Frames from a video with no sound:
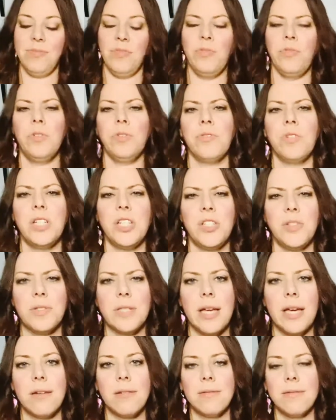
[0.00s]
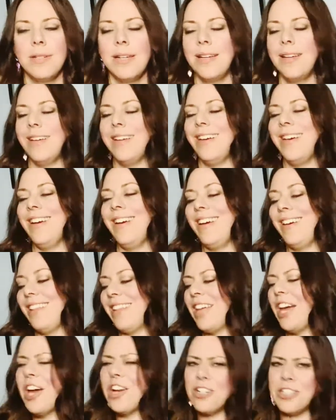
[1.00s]
Feel free to use
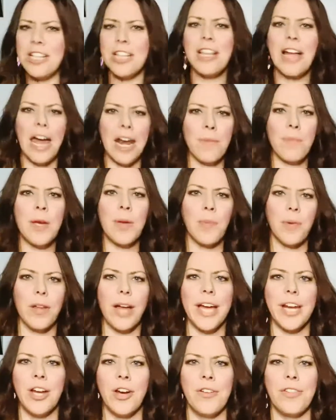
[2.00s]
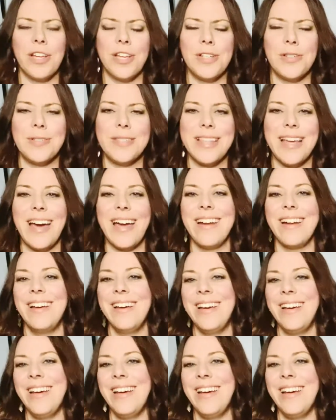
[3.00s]
that. There's a lot of people I know that use that.